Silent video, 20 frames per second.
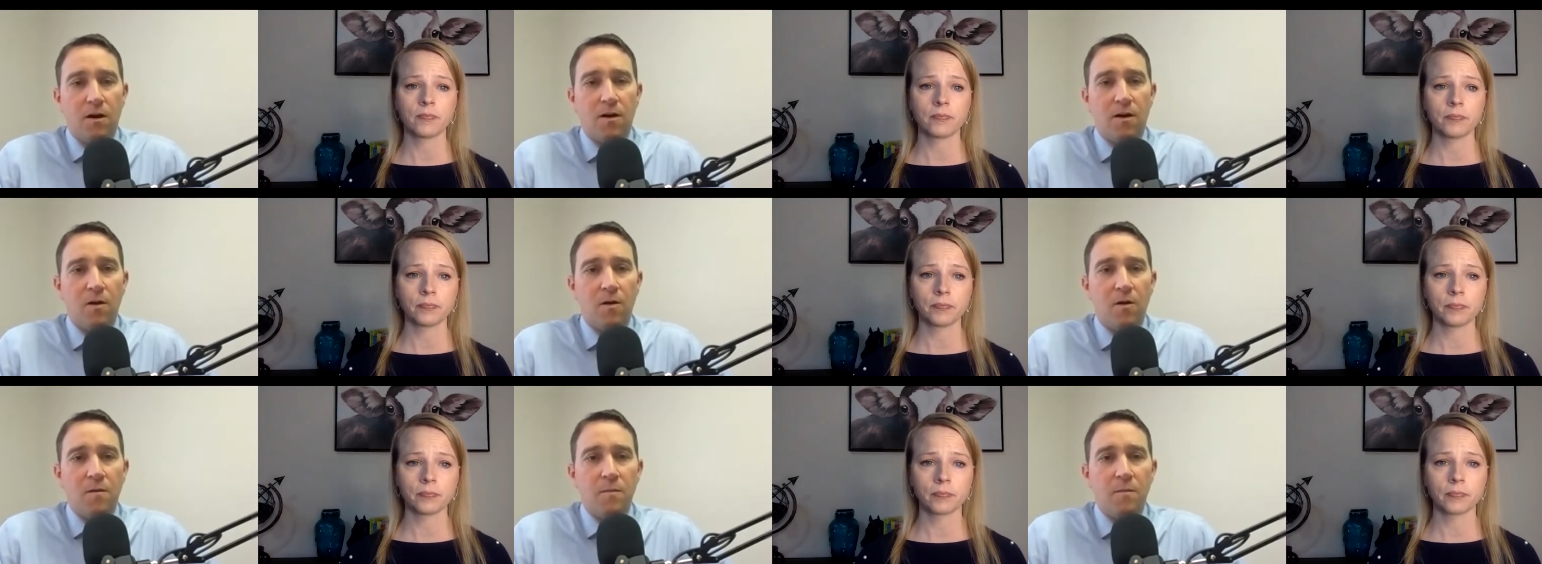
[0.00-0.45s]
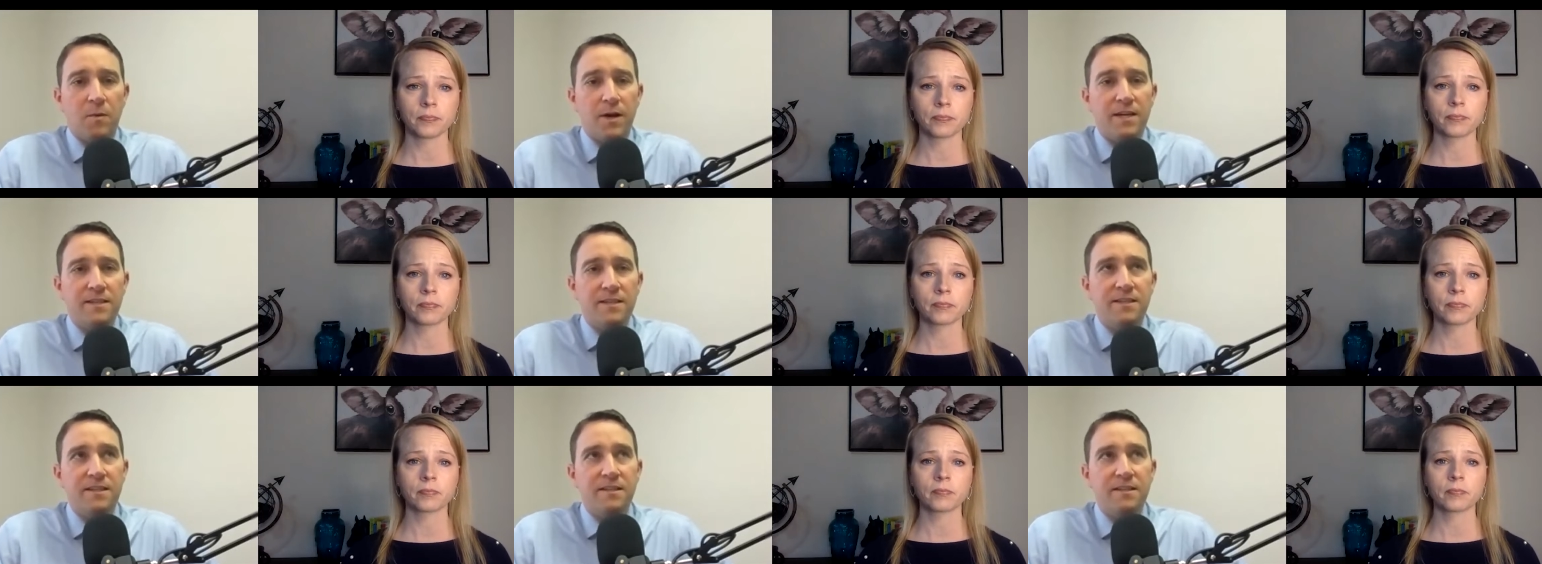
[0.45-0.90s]
Speaker 1: our own
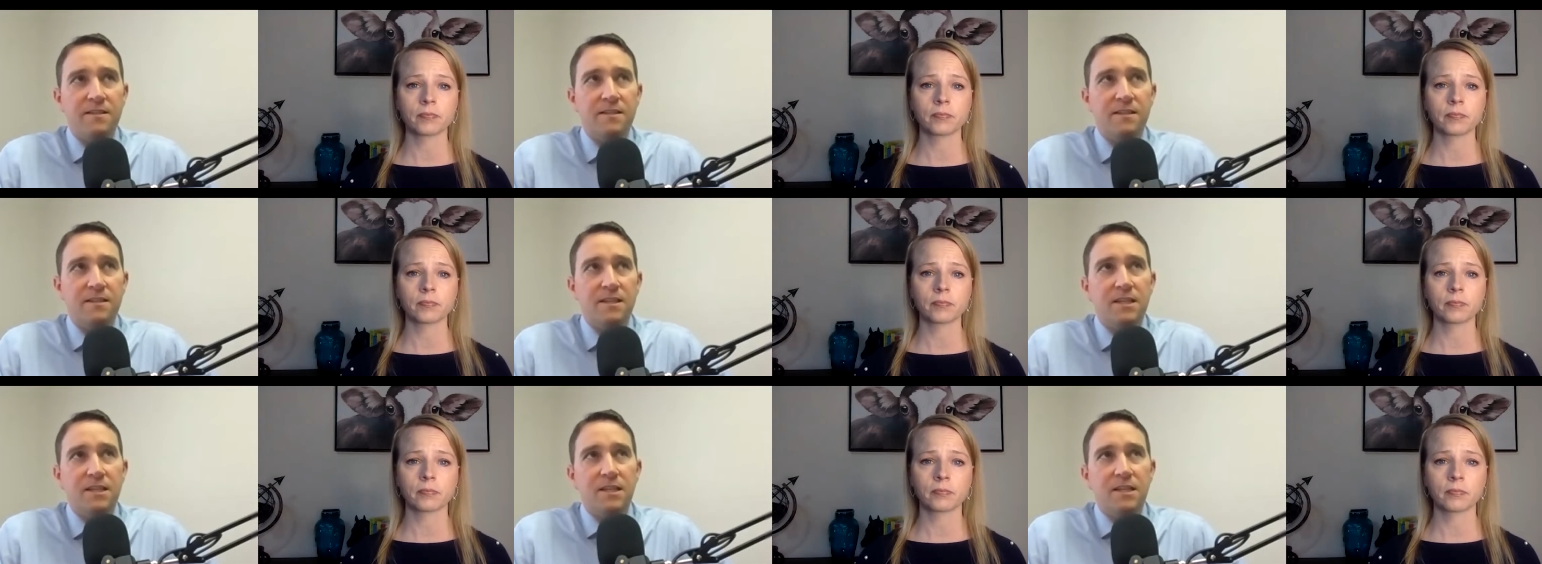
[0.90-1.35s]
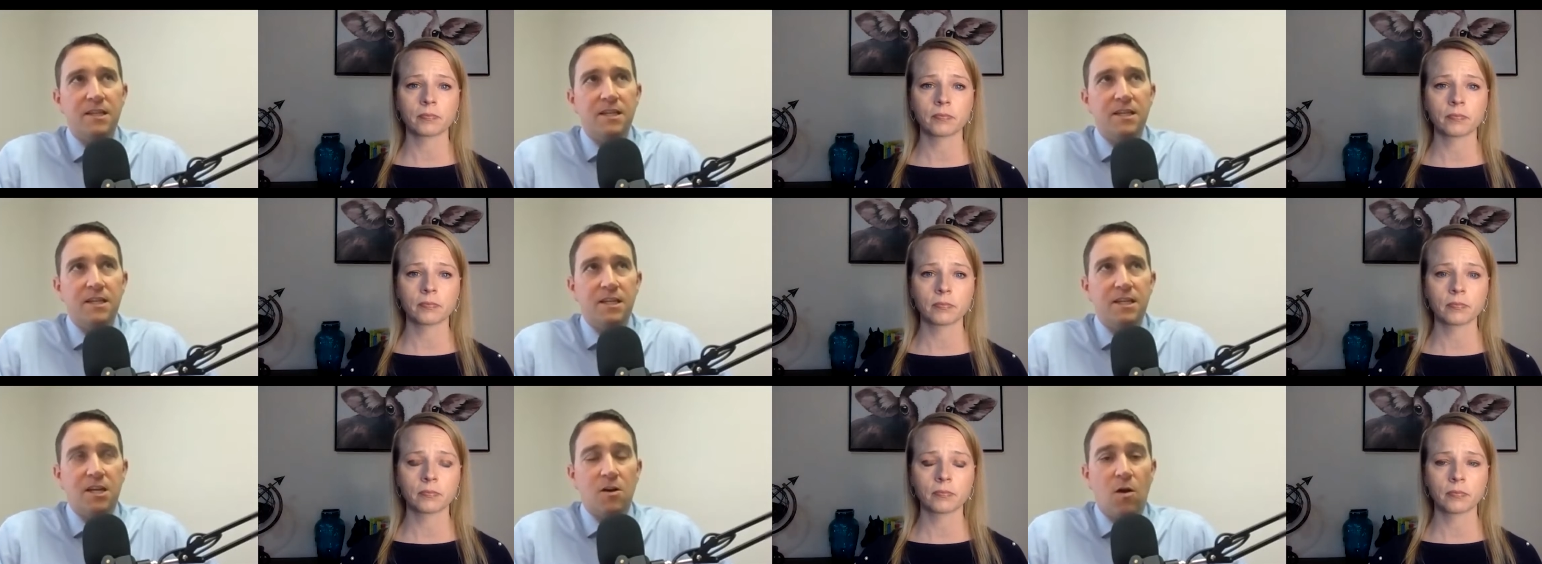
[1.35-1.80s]
presence,
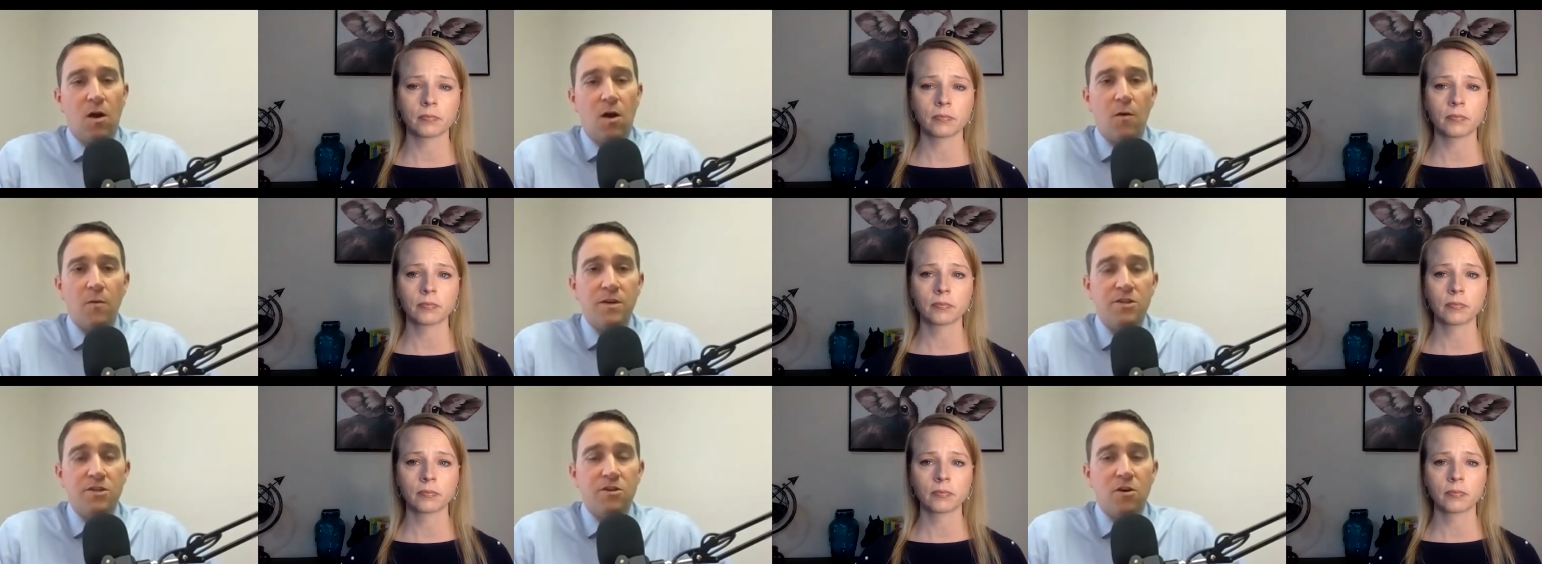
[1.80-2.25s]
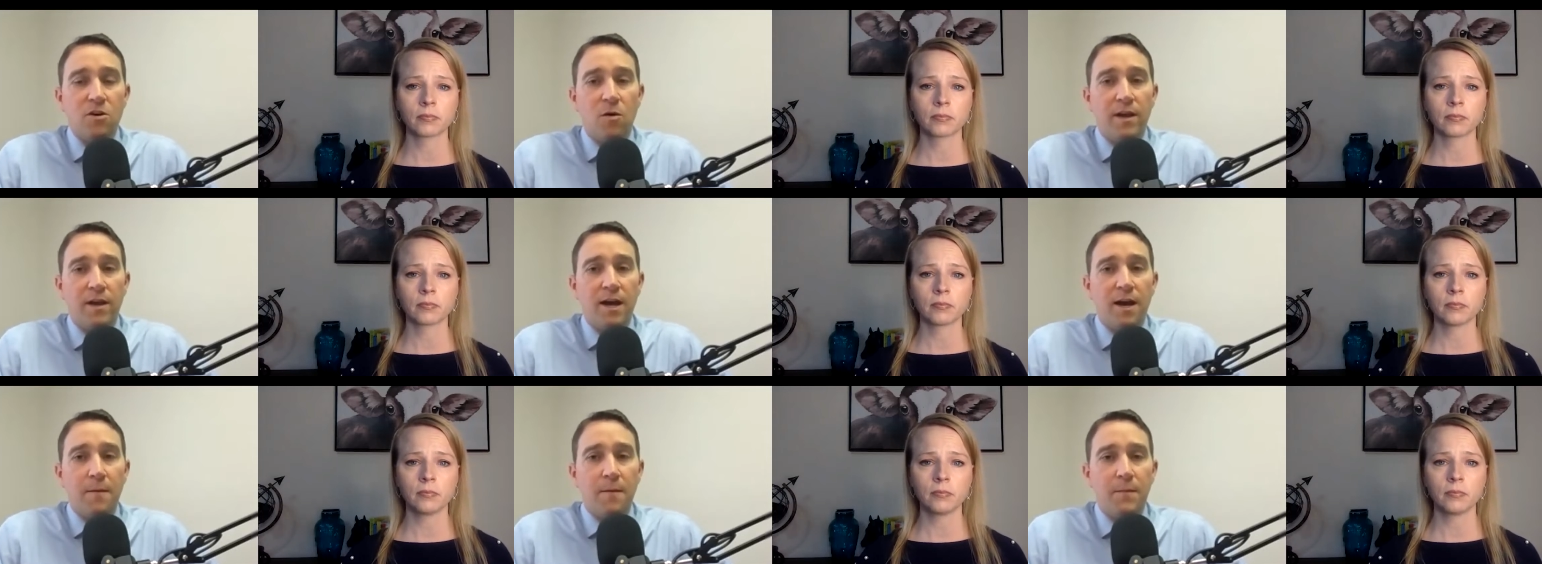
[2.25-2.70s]
you know, are we
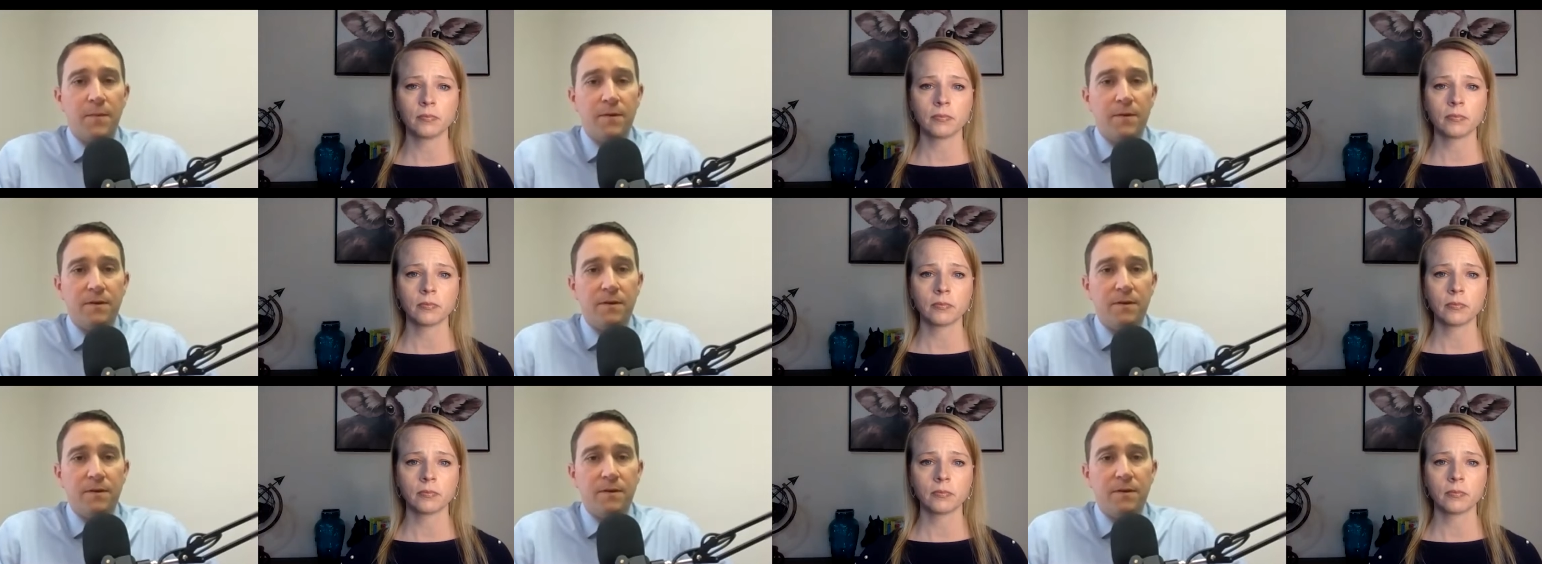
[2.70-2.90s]
showing up